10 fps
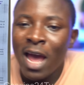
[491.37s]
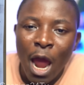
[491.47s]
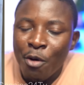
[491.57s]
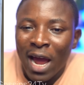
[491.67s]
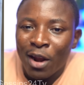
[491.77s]

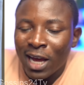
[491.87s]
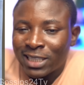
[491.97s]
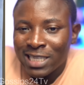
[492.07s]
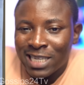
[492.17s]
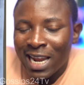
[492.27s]
Area no
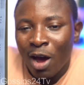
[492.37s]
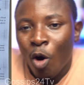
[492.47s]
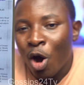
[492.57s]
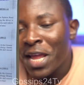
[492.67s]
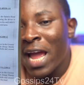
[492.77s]
chese na
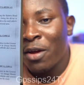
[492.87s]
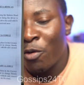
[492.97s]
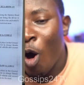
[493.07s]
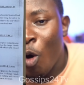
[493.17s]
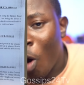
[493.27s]

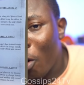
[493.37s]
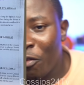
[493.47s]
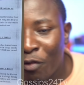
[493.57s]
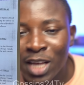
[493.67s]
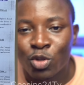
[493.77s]
oye okwa
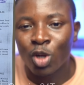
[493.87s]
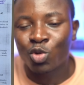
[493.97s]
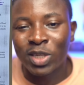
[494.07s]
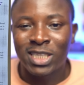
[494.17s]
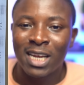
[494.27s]
reverse or
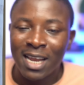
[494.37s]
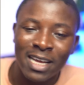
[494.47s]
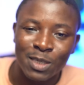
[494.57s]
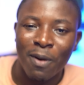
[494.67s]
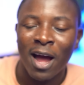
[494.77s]
switching
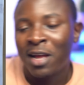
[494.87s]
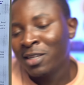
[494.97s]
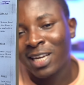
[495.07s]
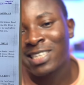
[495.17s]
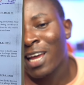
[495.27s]
lanes but
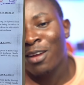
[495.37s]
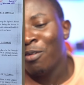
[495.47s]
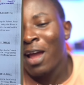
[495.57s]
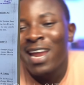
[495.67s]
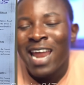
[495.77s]
chese
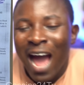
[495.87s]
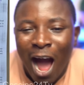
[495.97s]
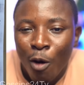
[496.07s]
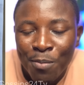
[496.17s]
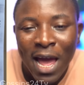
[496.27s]

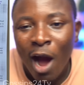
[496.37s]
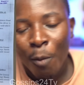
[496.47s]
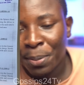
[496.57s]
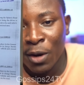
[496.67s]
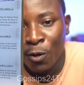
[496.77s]
anyhow bia
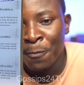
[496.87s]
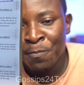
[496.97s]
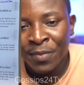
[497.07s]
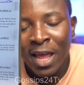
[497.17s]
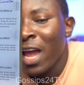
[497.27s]
ope no
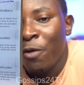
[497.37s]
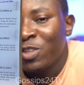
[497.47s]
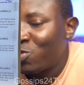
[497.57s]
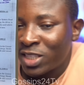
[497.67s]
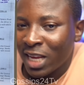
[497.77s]
e
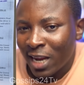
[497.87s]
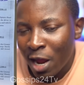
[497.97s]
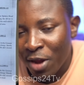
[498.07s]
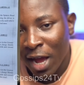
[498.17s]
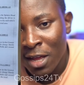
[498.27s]
restricted
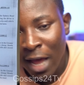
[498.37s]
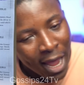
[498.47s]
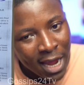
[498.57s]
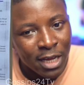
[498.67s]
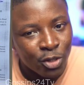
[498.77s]
area
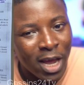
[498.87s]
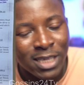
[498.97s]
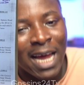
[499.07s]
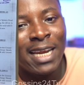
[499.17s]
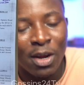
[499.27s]
e ni so
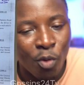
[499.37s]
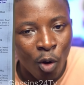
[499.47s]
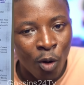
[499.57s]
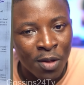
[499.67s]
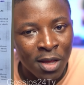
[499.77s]
yes ade
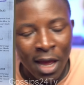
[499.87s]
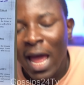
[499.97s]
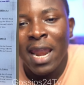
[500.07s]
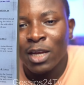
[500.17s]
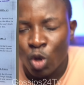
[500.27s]
no ho
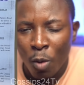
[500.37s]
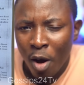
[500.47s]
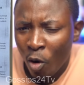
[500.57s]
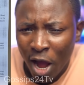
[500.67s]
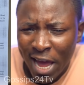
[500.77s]
e na
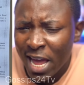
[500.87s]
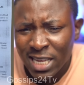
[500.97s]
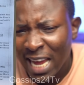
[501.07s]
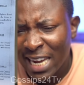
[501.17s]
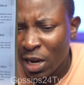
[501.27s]
Showboy e
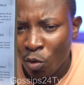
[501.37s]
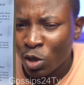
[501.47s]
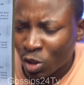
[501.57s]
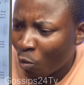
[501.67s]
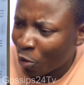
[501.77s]
yes ade
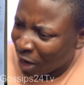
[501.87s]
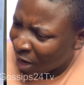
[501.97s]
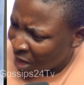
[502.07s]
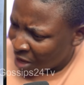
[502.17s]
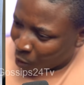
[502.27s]
no ito mo
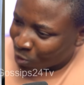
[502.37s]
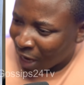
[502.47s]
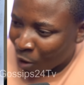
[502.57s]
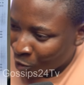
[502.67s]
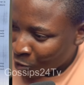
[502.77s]
hwe omo
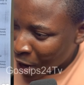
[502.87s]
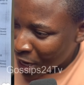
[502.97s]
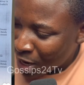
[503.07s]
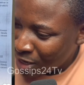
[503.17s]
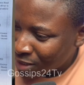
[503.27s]
say why
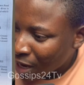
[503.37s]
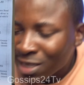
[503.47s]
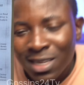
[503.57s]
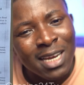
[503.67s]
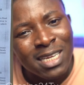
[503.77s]
na
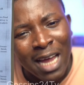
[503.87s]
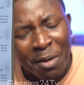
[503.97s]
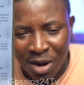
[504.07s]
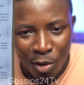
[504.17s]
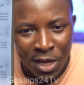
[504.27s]
edis
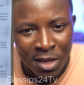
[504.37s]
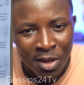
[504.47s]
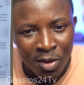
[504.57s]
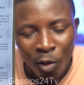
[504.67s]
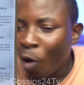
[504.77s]
abrawi
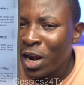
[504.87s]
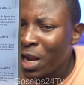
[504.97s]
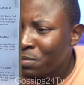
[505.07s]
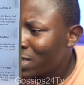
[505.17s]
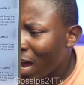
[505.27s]

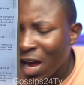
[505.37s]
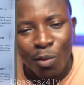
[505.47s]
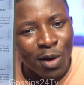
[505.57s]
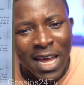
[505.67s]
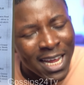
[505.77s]
onim say ha
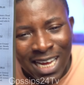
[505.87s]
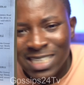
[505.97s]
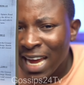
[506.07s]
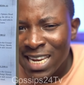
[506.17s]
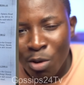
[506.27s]
no mo ye
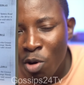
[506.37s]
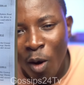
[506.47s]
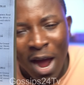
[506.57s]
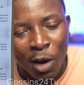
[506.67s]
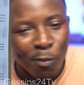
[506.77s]
yes ade we
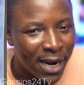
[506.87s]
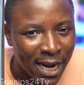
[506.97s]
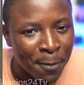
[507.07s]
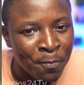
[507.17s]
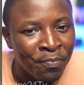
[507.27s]
wo ha no
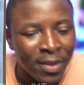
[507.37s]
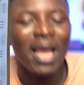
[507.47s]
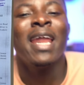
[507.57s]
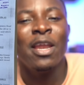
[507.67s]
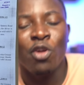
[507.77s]
mana
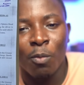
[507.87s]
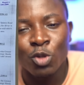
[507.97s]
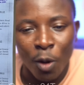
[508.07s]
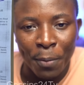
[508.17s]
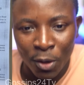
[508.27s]
e na ndi
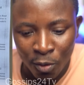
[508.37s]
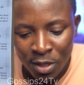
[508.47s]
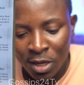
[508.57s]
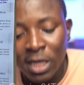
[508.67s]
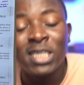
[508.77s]
omo stop no
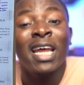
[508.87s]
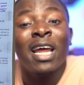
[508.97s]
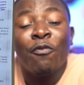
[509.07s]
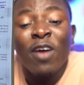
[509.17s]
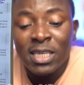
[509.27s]
inte
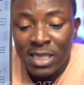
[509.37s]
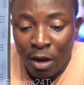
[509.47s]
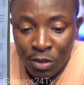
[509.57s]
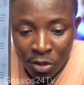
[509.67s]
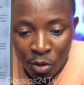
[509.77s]
na first
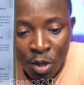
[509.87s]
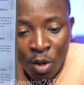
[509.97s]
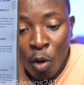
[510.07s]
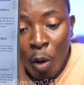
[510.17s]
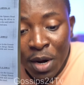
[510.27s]
count no
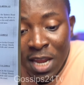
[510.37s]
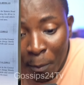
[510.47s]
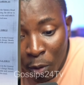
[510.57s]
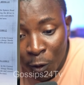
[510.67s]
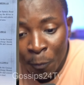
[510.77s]
omo di
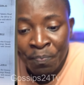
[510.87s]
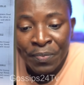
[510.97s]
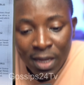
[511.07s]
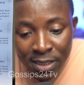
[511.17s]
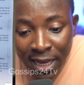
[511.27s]
abono
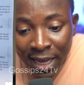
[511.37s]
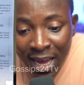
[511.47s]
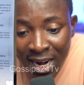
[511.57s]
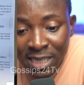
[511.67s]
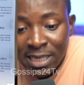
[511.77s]
say
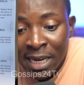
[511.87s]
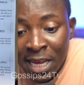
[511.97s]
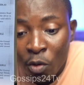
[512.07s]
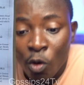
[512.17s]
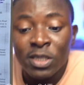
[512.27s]
careless and
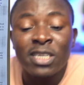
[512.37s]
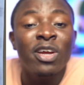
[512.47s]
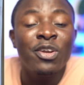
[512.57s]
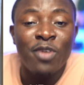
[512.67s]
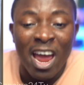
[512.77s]

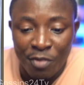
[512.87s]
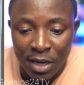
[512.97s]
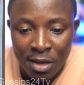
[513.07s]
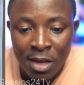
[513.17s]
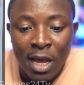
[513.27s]
inconsiderate
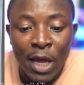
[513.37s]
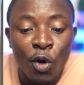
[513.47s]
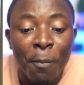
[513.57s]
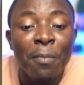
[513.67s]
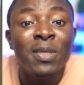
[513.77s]
driving
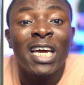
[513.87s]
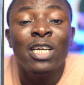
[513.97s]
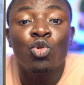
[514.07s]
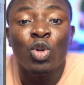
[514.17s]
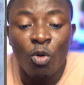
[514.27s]
and no be
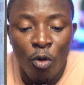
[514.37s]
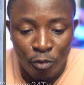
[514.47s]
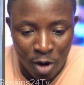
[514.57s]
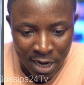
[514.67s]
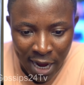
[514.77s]
bisani so di ho
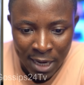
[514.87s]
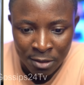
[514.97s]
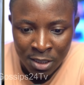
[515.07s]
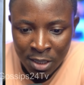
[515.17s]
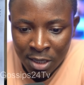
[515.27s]
fo
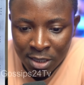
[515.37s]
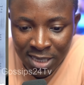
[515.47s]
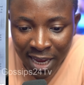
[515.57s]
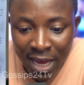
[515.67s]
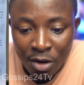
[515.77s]
na
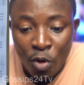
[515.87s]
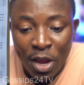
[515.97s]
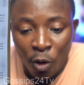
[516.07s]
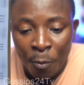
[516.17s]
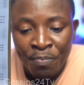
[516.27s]
second
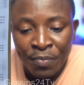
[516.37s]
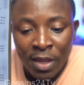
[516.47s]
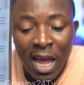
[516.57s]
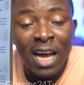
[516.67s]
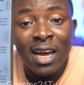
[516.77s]
way no
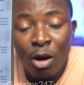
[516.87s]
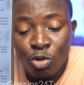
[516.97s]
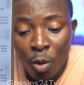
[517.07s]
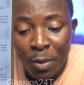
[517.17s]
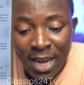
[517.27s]

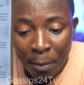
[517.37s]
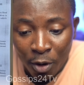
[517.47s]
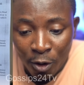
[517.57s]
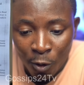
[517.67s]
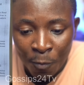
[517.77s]
count omo di
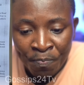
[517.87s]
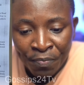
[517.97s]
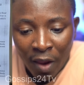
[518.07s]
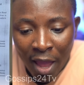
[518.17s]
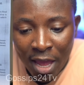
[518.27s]
abono no
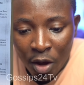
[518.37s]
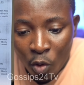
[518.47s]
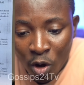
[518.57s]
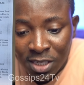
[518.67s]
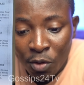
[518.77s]
e
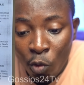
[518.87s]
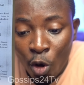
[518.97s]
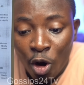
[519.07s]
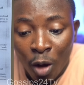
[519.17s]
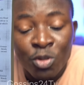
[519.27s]
causing
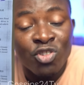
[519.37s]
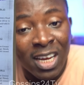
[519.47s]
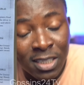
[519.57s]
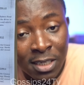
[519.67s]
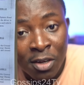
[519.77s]
road
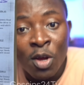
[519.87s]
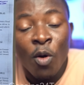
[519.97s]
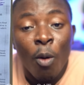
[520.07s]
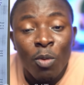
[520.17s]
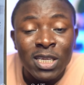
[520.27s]
obstruction.
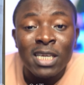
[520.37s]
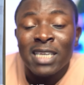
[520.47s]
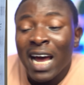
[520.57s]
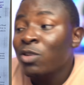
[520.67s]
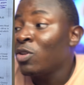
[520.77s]
Almost
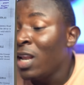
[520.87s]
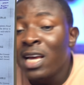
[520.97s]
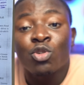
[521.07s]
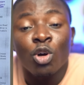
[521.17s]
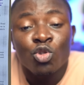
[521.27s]
a
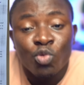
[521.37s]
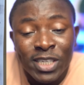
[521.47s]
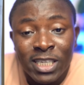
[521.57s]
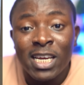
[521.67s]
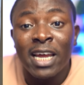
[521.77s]
lanes or
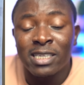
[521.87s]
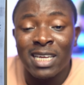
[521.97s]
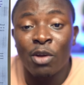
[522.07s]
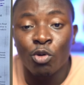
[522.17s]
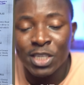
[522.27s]
switchy
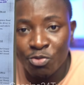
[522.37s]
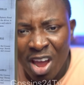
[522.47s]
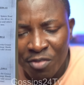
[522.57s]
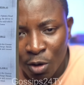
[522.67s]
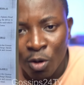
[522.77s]
Edison and OC
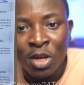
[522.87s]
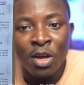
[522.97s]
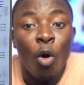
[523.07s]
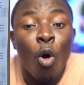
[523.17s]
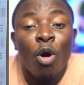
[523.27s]
driver no
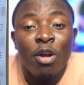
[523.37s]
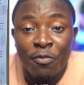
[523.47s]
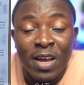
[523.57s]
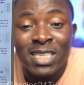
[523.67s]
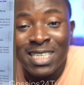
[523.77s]
or
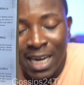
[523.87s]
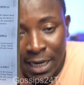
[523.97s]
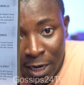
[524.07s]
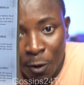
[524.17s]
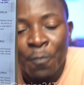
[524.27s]
reverse near
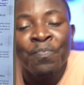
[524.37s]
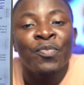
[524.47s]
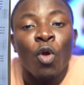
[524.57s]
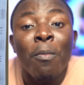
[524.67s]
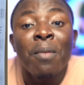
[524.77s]
Diano
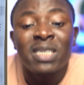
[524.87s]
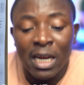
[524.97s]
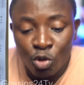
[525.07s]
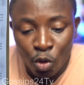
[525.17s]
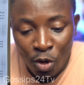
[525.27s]
or maybe
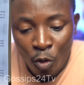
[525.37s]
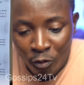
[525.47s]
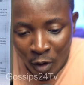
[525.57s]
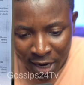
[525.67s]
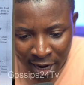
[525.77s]
something so
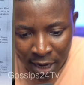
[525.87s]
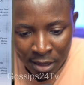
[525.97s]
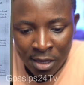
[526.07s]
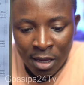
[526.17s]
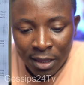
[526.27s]
do for
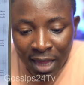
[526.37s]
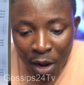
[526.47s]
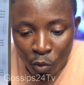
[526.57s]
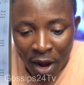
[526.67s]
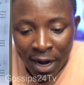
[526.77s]
now.
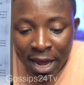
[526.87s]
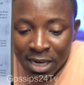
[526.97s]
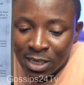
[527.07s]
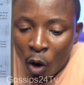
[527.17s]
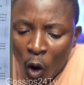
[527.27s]
Third one,
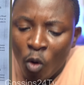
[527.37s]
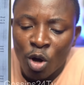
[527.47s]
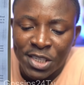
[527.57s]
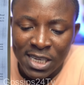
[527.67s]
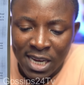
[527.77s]
and it's or
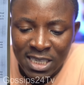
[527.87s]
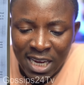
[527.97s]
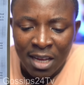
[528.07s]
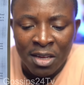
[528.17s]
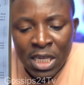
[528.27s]
cause
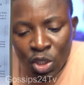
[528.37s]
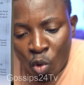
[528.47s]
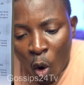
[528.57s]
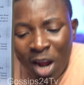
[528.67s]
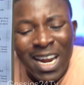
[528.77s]
danger
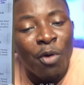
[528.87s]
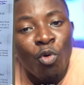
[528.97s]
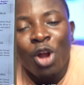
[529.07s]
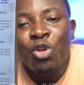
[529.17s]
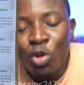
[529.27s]
to other
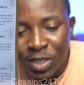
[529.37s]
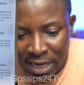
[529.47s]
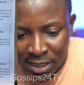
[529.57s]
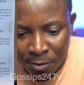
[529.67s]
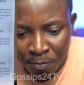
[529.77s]
road
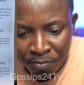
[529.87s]
users